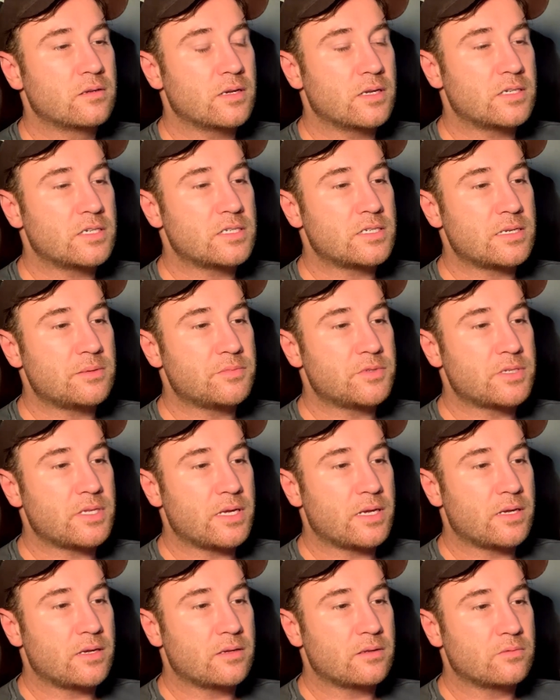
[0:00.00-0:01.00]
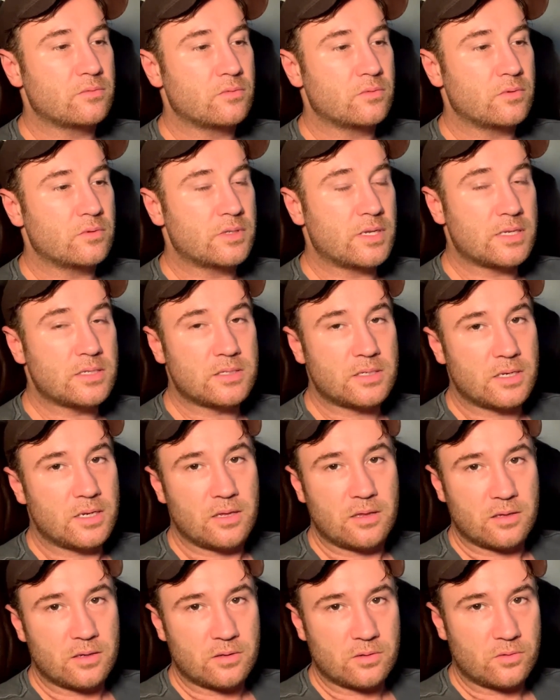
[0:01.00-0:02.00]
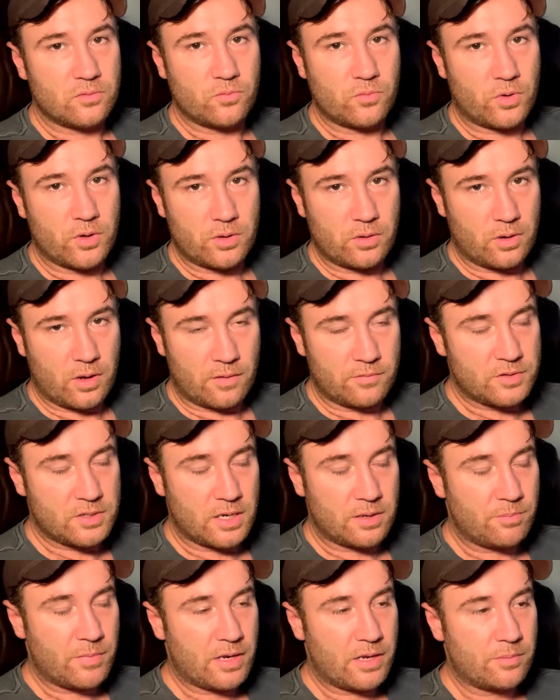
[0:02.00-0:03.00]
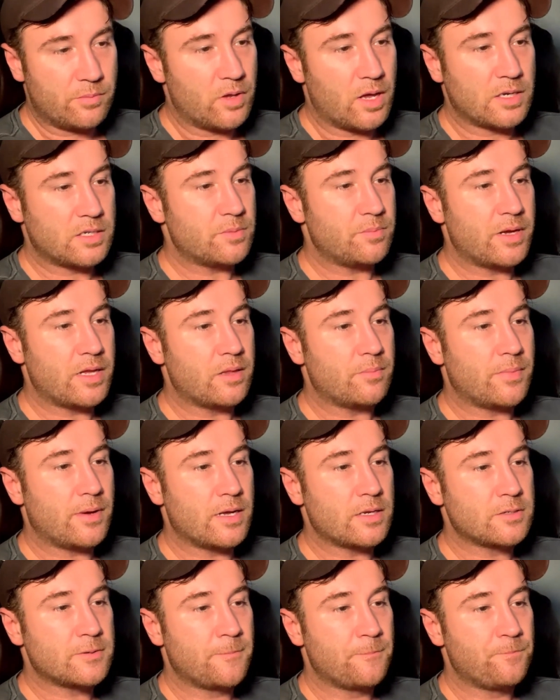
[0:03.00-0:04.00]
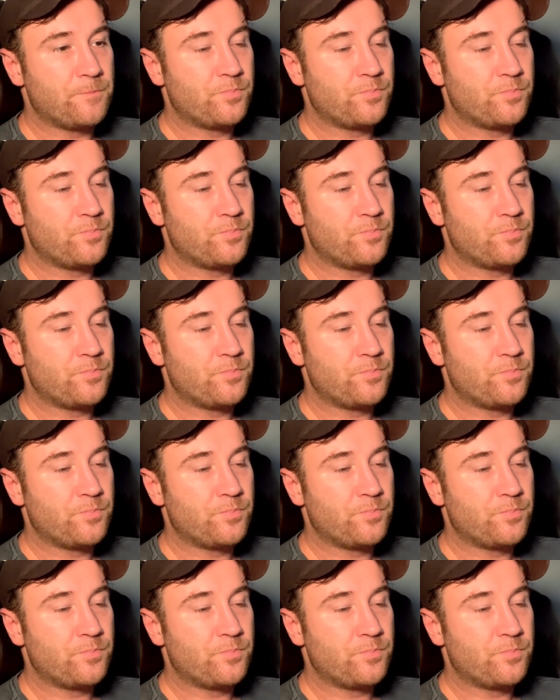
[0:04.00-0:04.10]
It just seems thicker density than what I've seen medium light to be in the past.